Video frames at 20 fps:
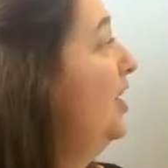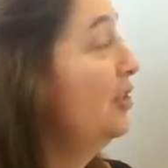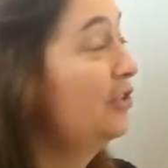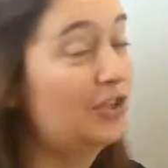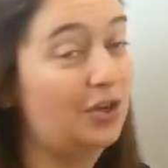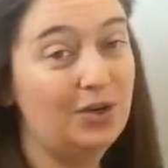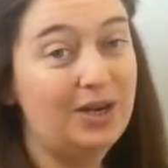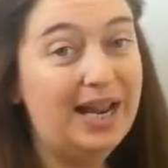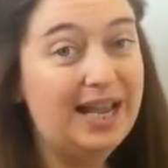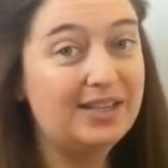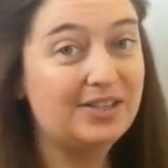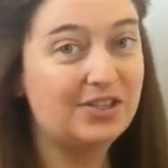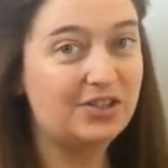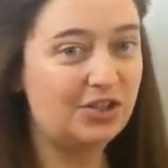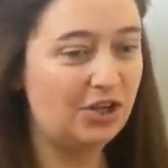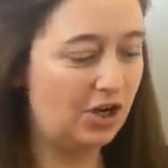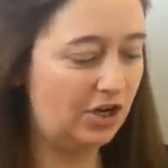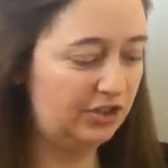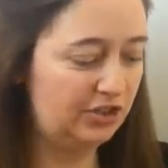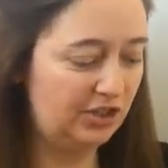So let's
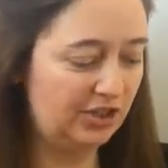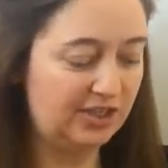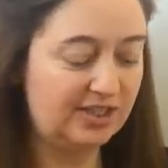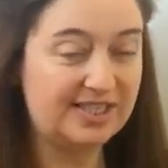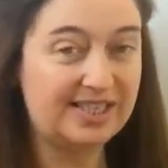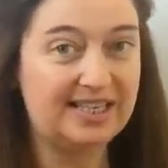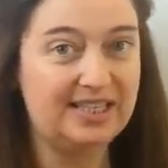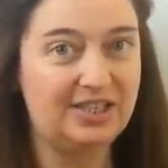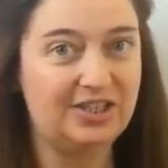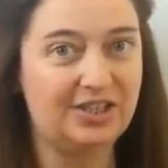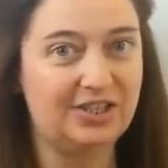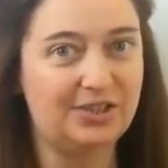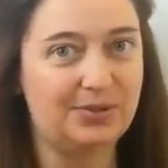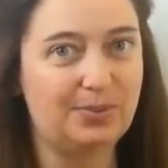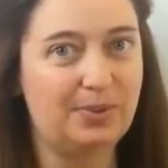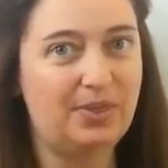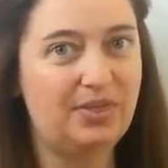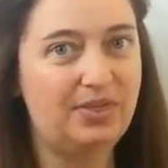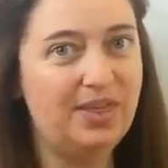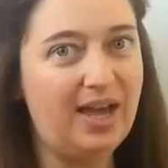start our
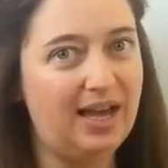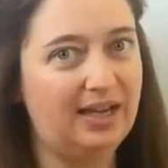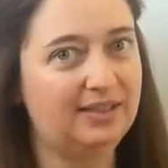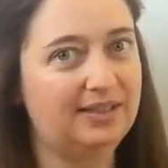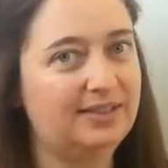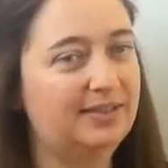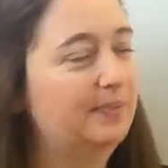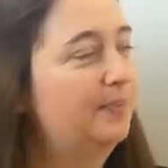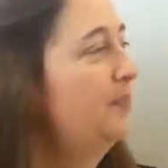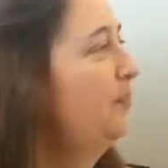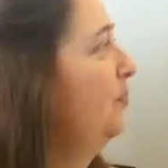sentence with that.